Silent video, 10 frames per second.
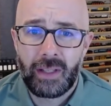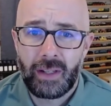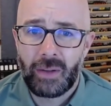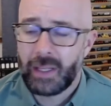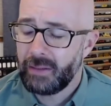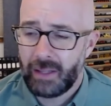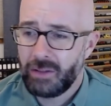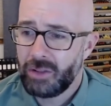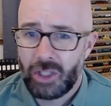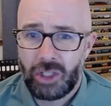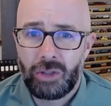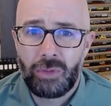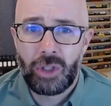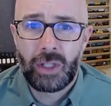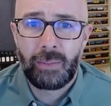They just
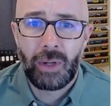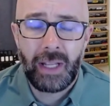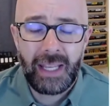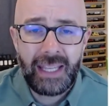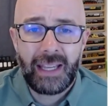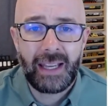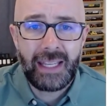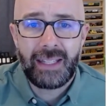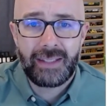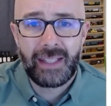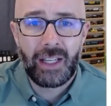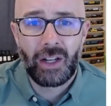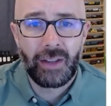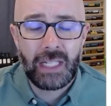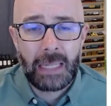usually put a heat sink
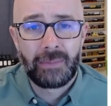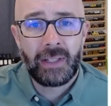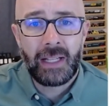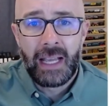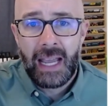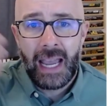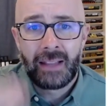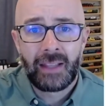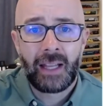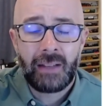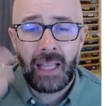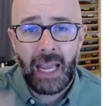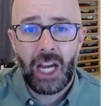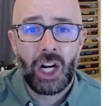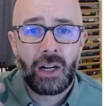on the top of it and let
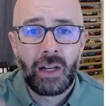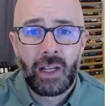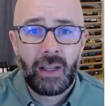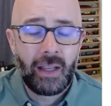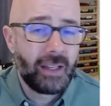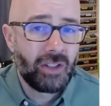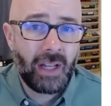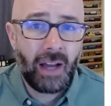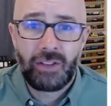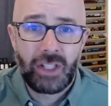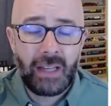air is enough, just